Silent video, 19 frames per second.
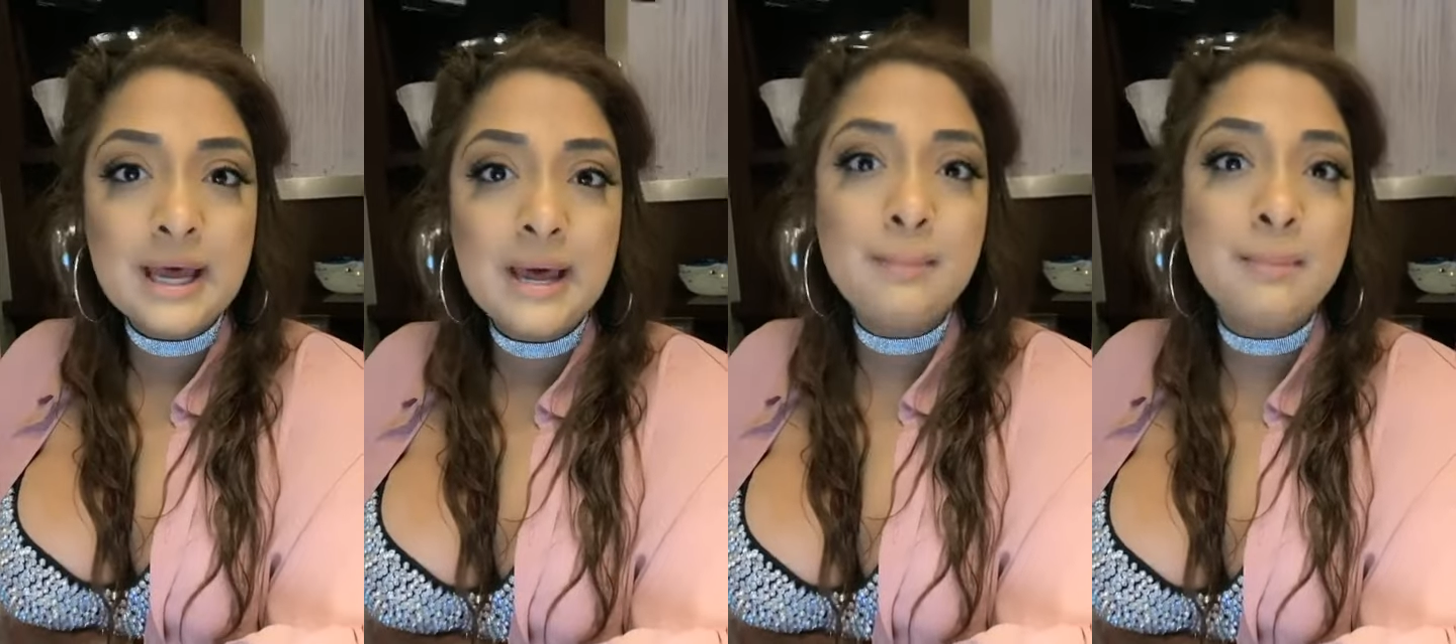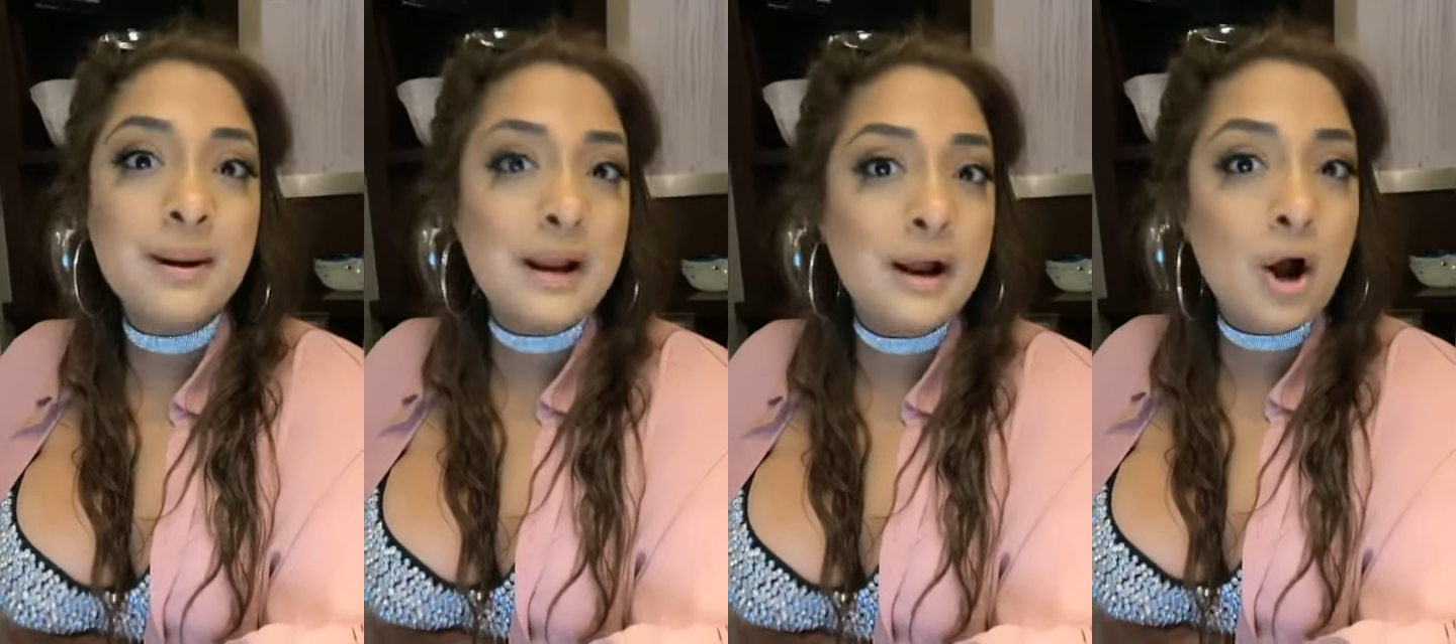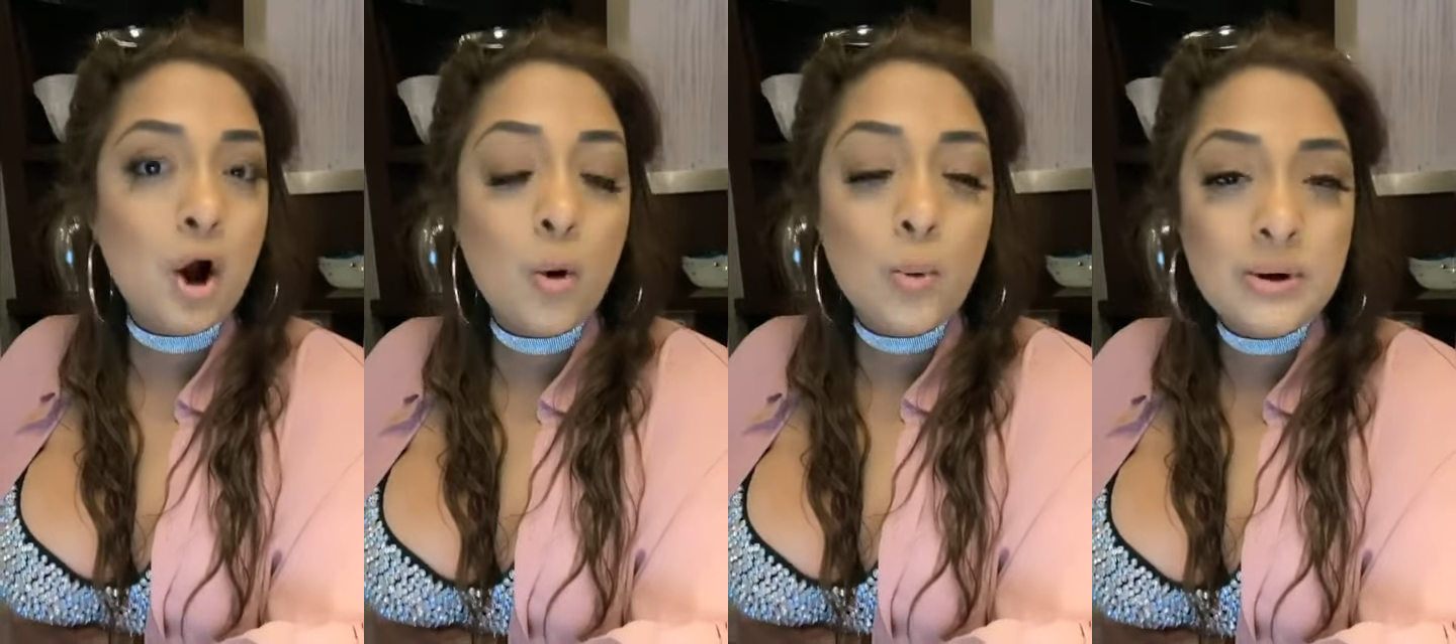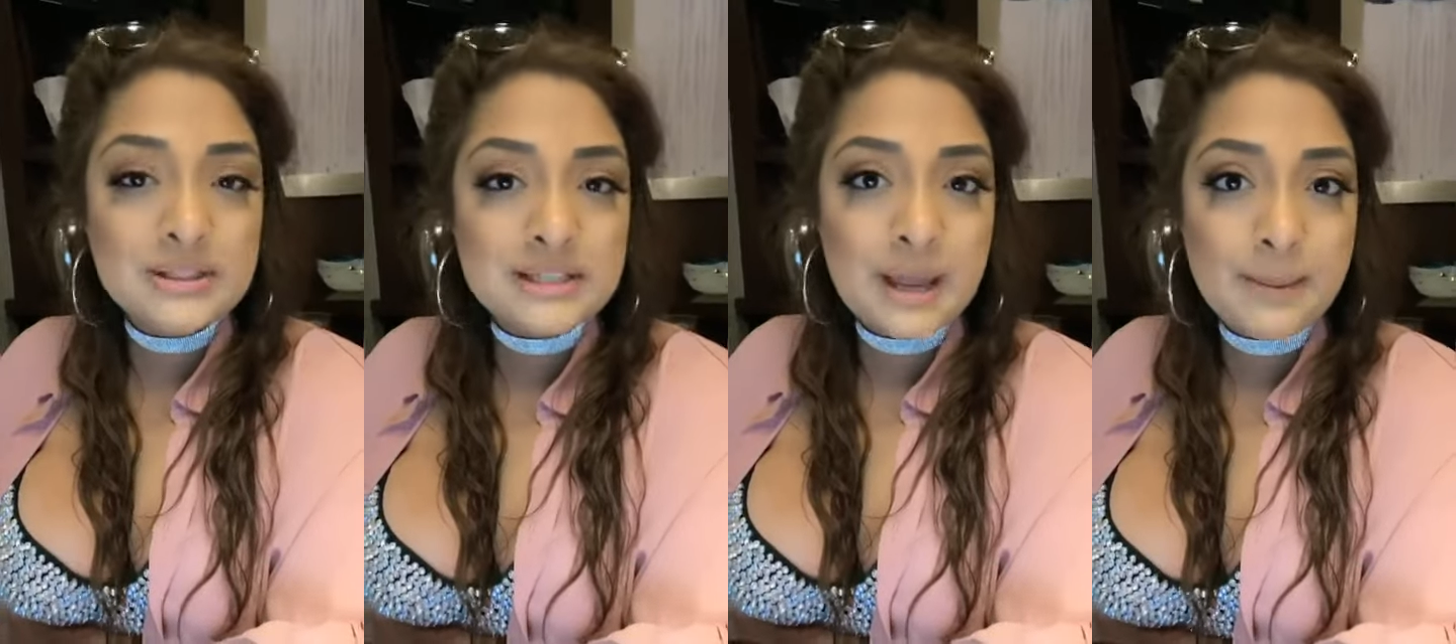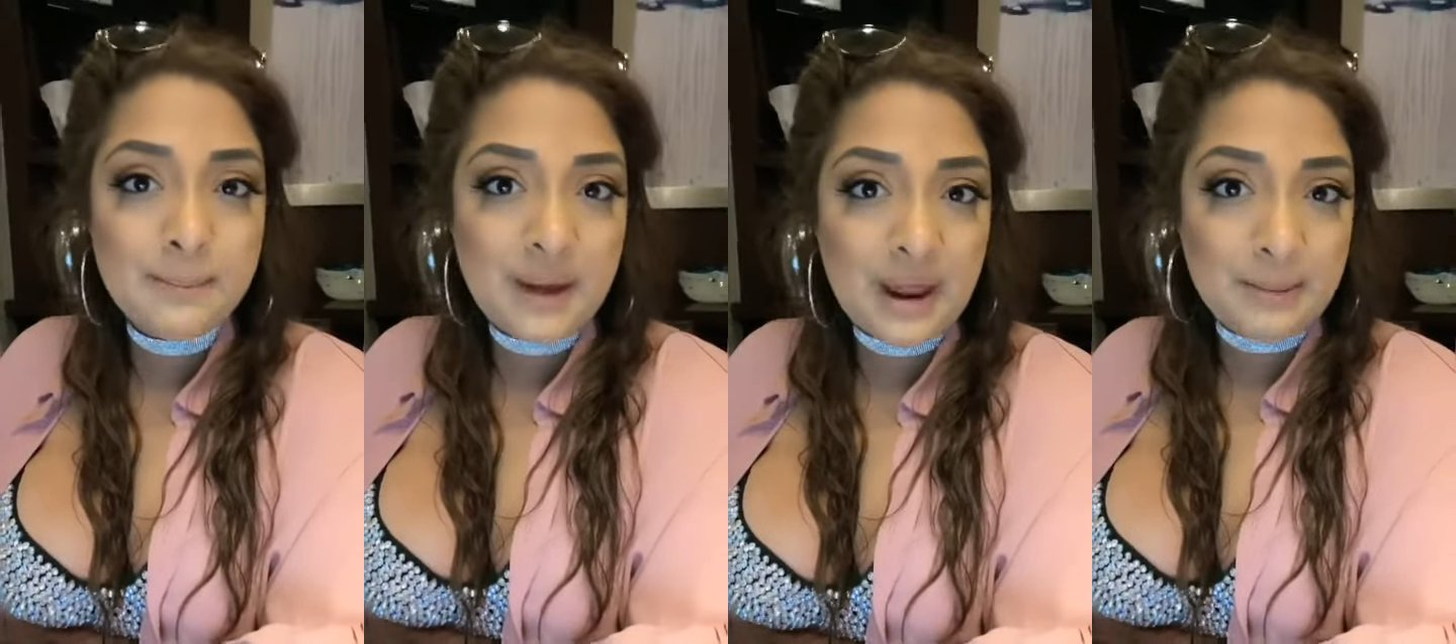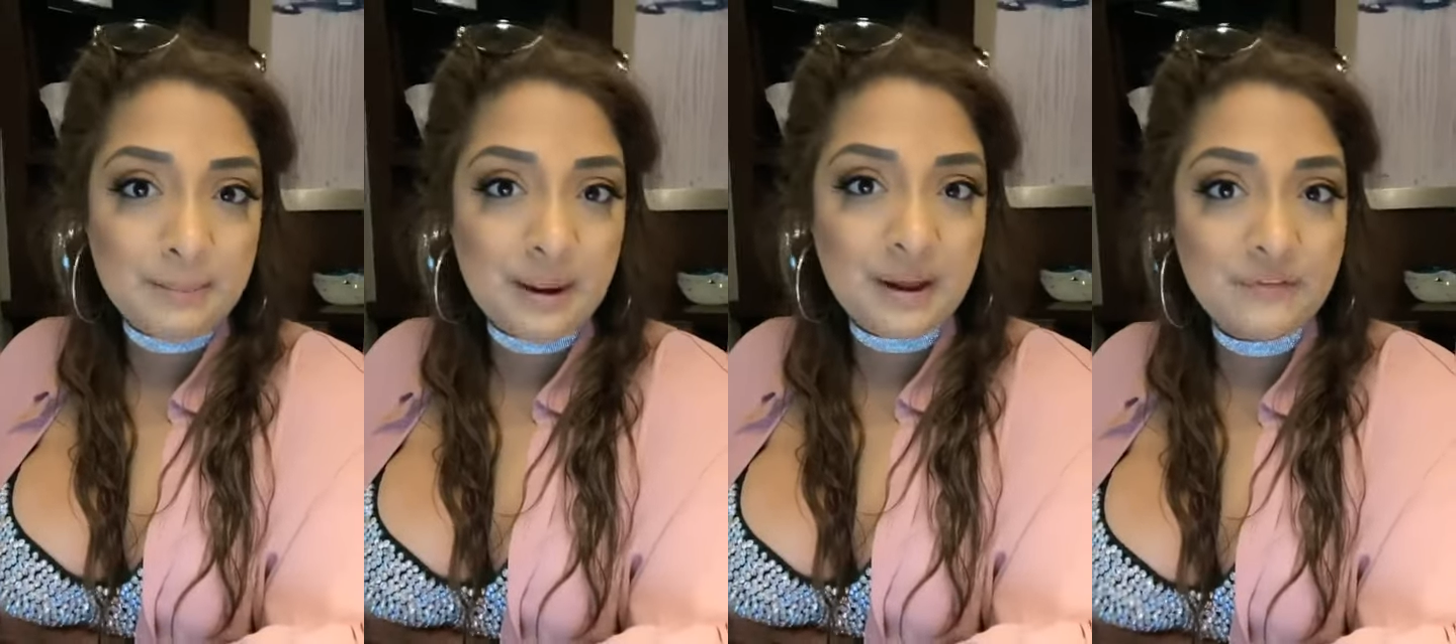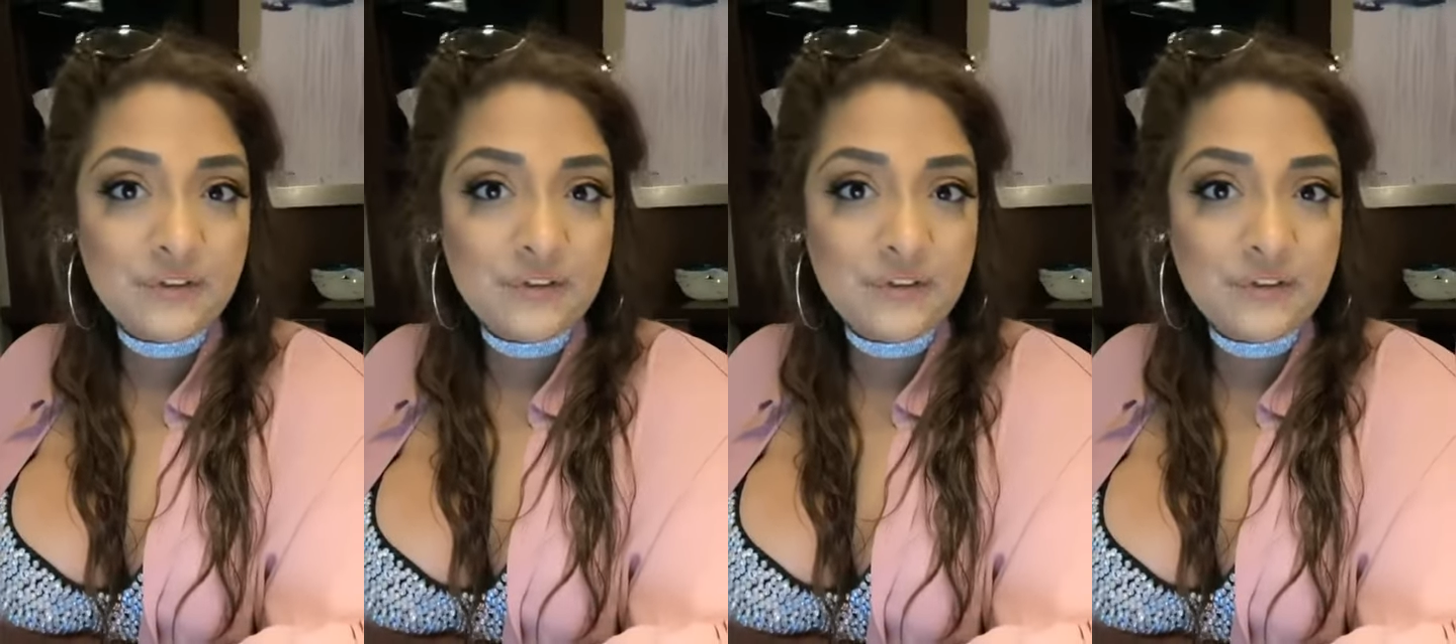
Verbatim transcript: but I always get banned by